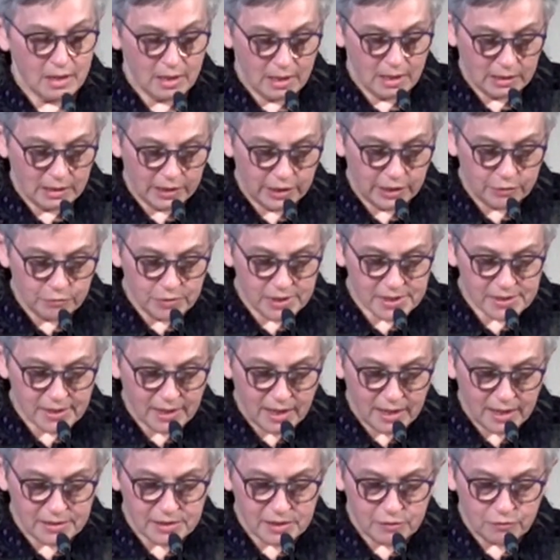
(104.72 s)
Lynn
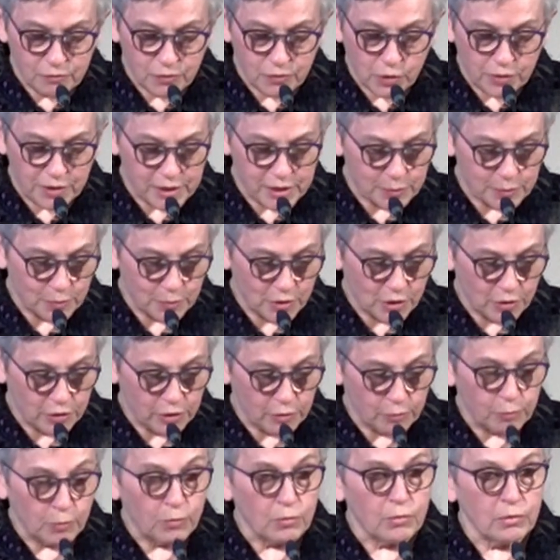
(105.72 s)
resides in
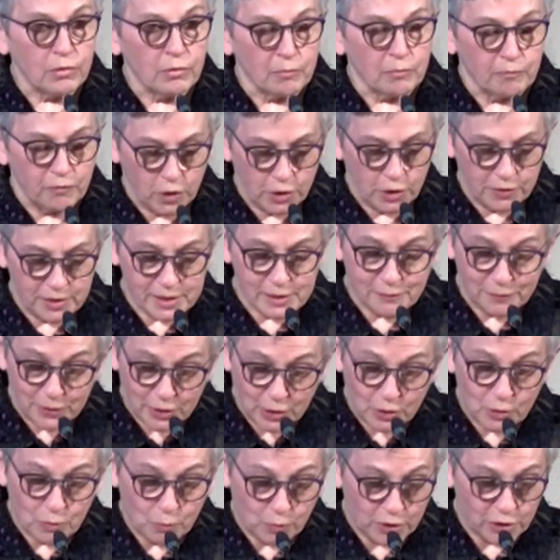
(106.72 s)

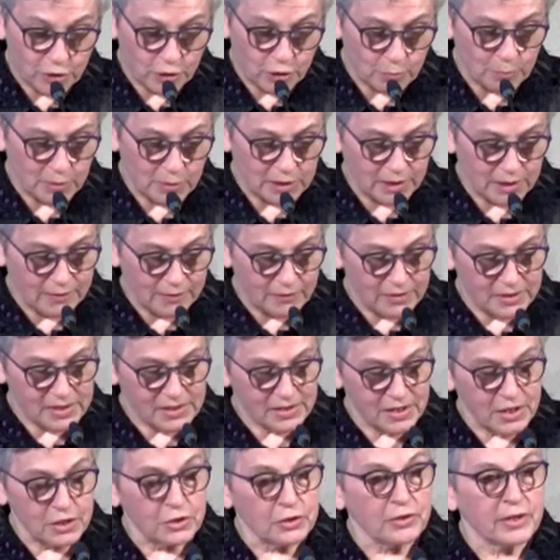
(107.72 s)
Voorheesville with her beloved
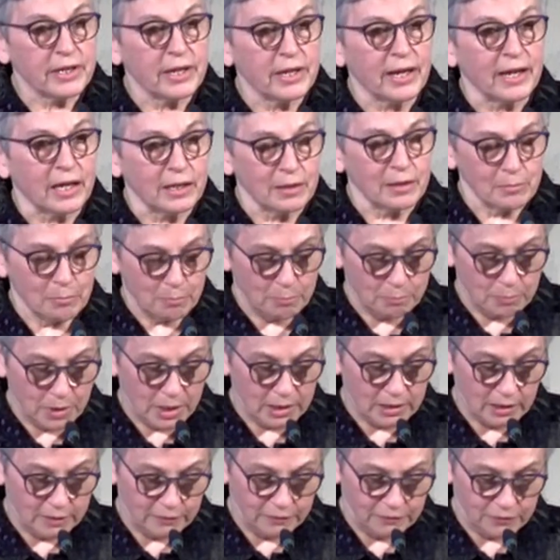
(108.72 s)
senior cat,
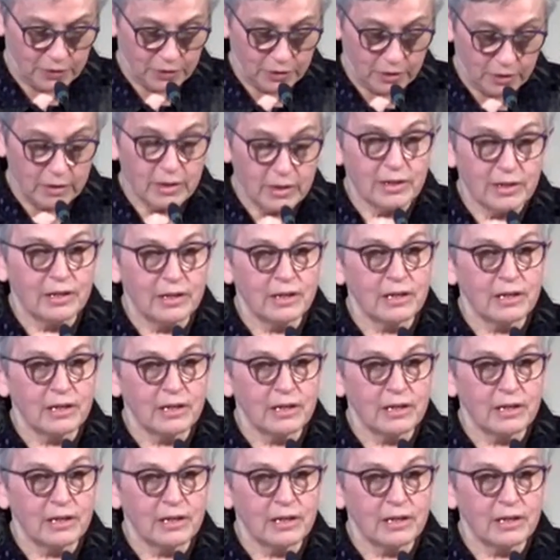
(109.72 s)
Puddle of Fur,